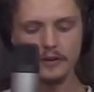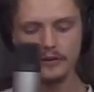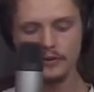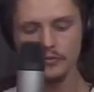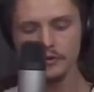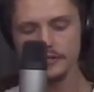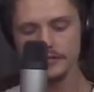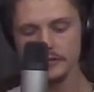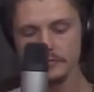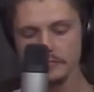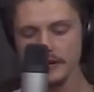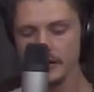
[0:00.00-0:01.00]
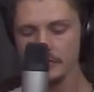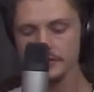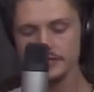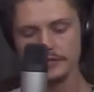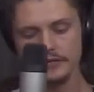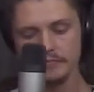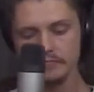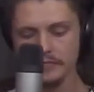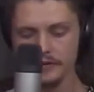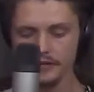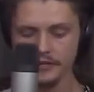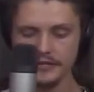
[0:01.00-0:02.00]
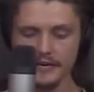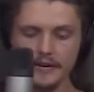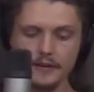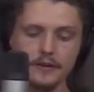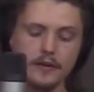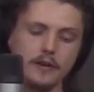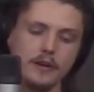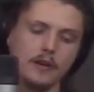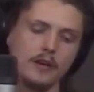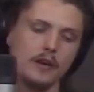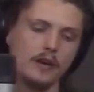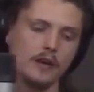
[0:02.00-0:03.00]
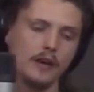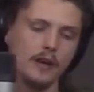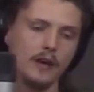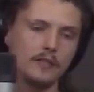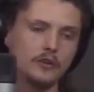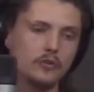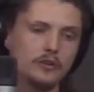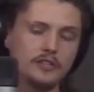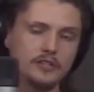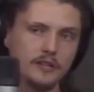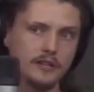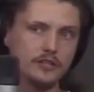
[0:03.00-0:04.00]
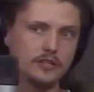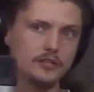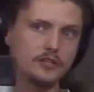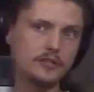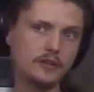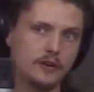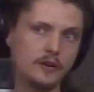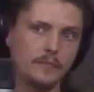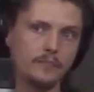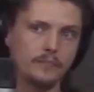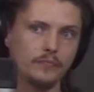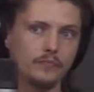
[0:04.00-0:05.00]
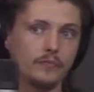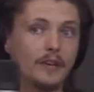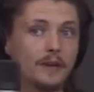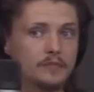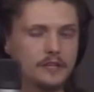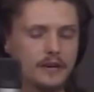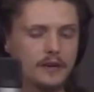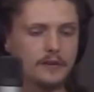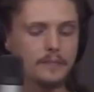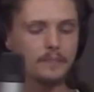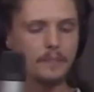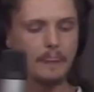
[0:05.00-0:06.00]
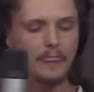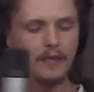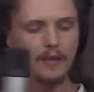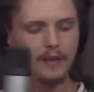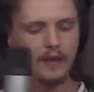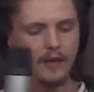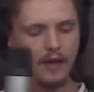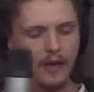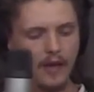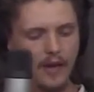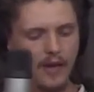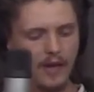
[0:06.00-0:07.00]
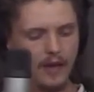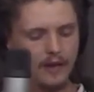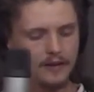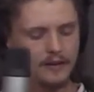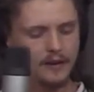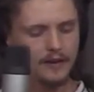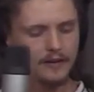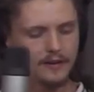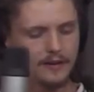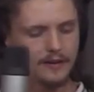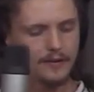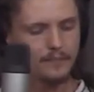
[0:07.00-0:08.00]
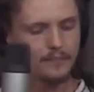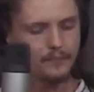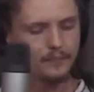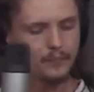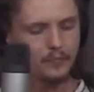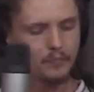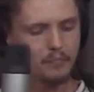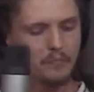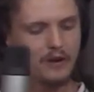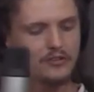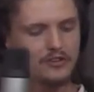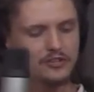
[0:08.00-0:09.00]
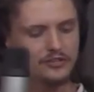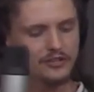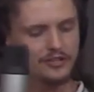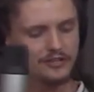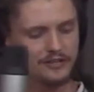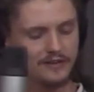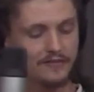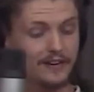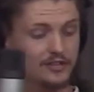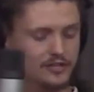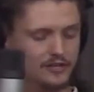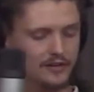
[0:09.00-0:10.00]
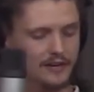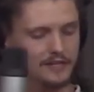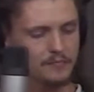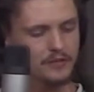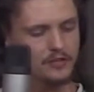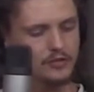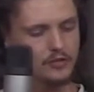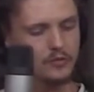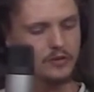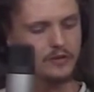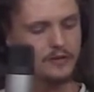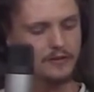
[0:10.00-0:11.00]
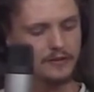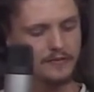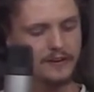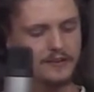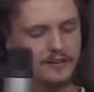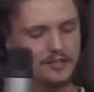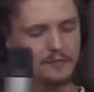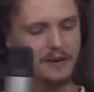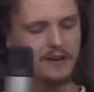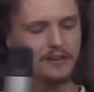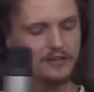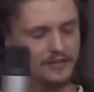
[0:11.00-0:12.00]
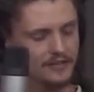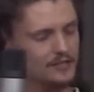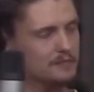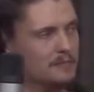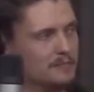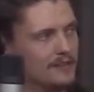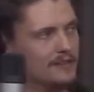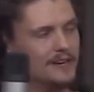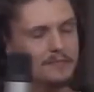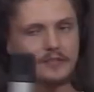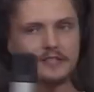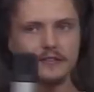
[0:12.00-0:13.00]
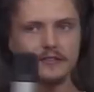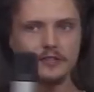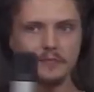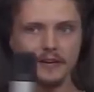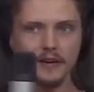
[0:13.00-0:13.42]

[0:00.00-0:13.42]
Hinduism, Taoism, uh, mm-hmm. Zen. And then all these things just uh, came together. And then um, my research eventually led me to a, a very inspiring gentleman by the name of Terence